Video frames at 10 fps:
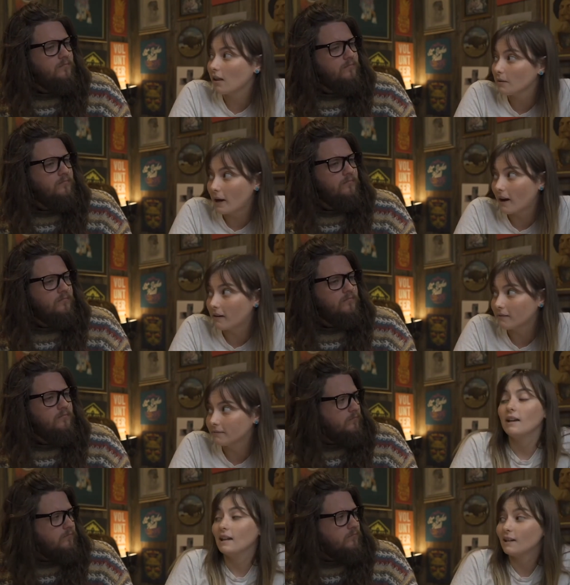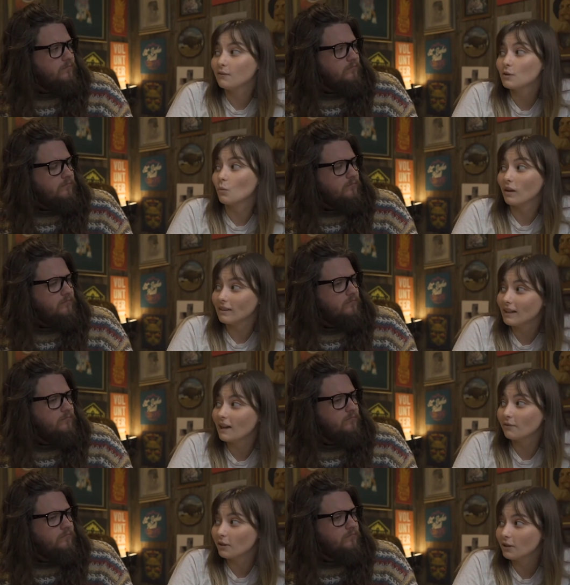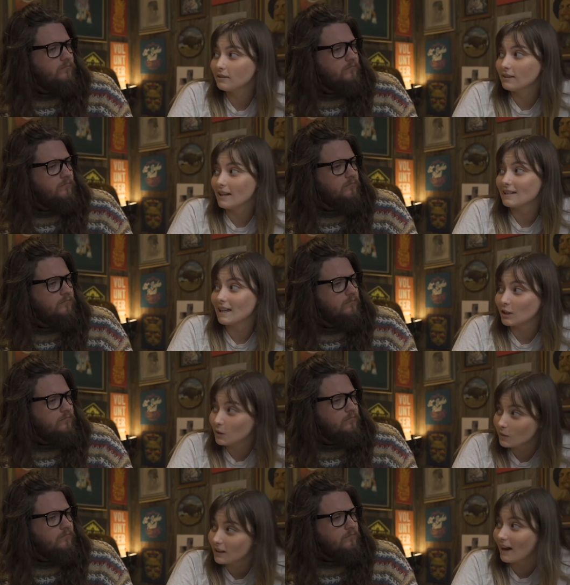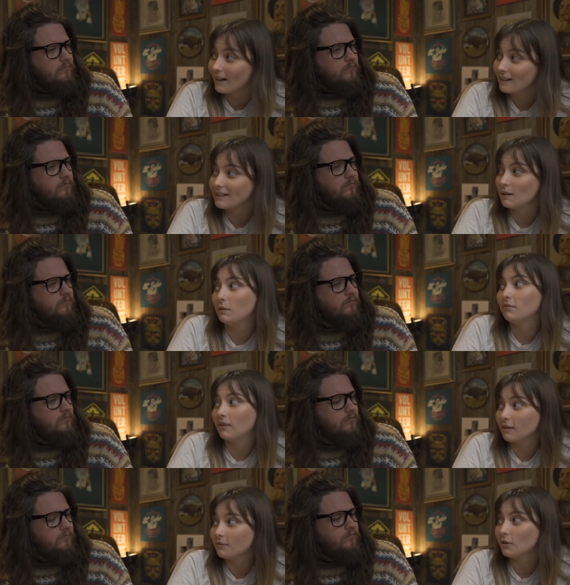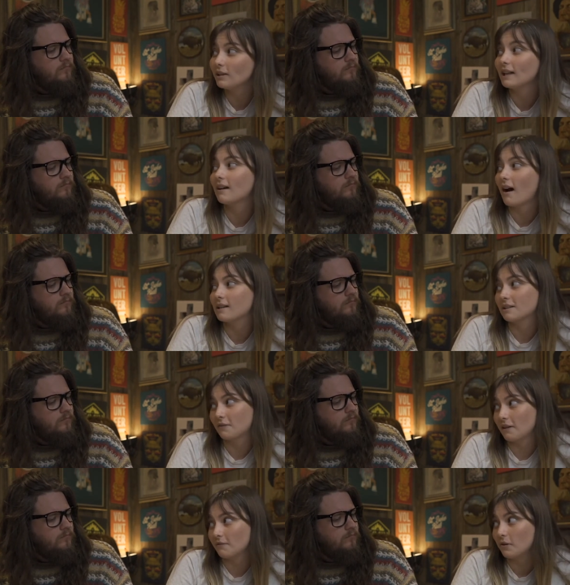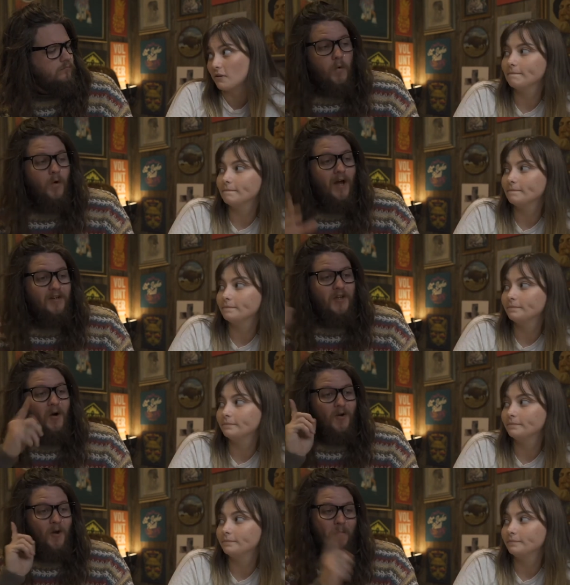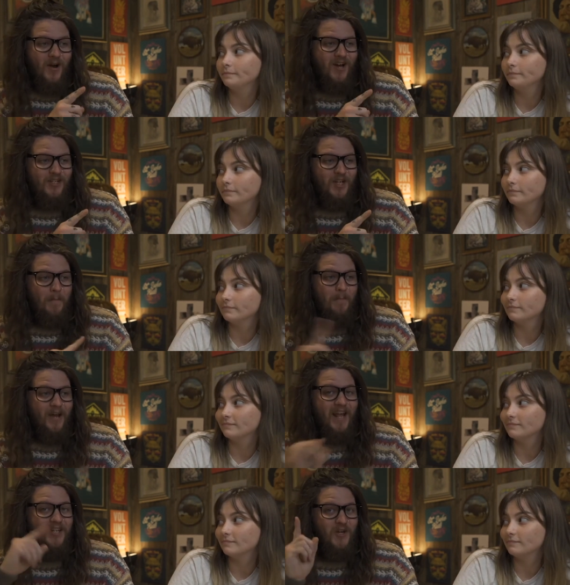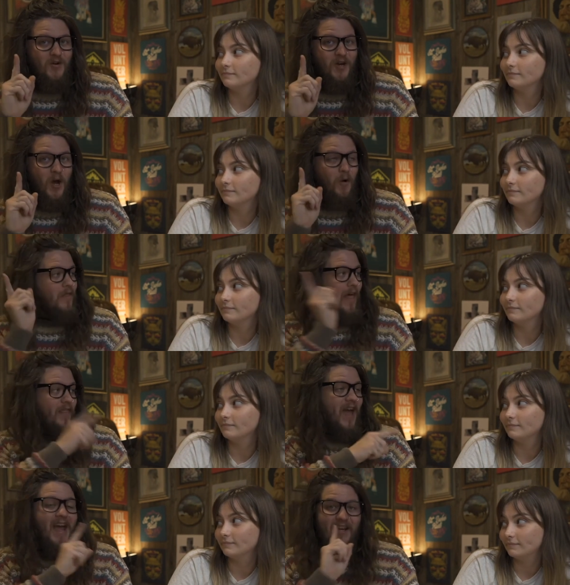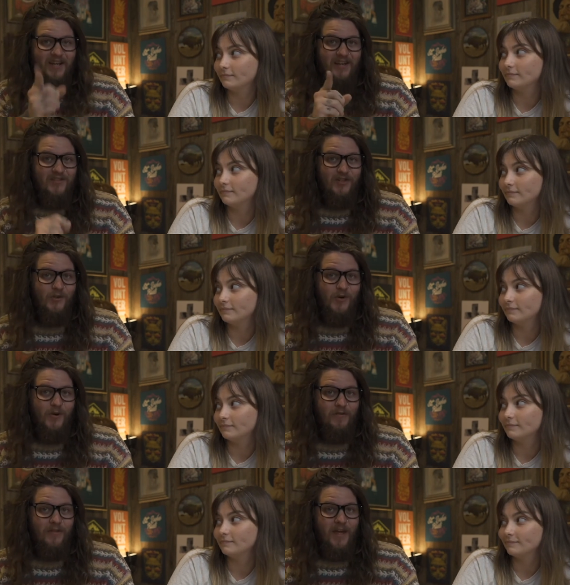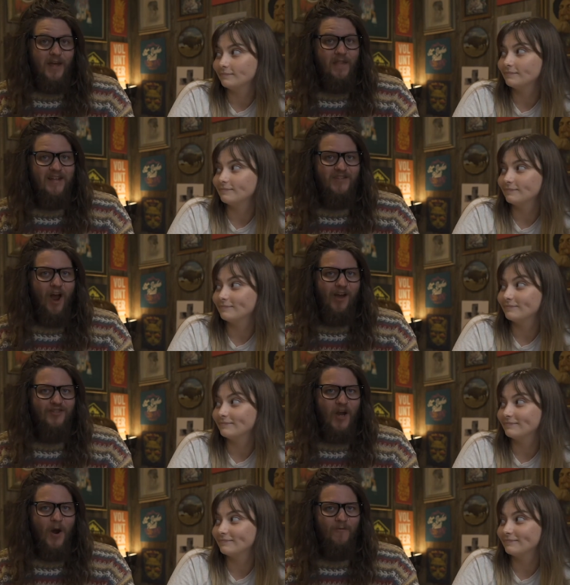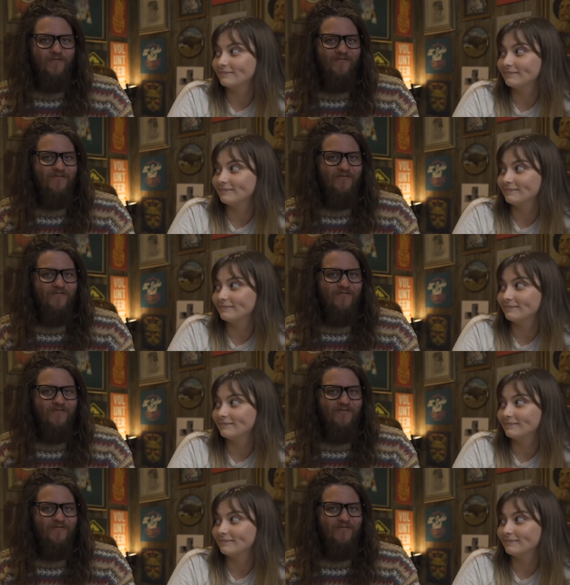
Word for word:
Speaker 1: all about. And if there's one thing I've learned, it's that you and I can be faithful like God is faithful.
Speaker 2: Well, I don't know much, but I do know that that is the truth. And that's also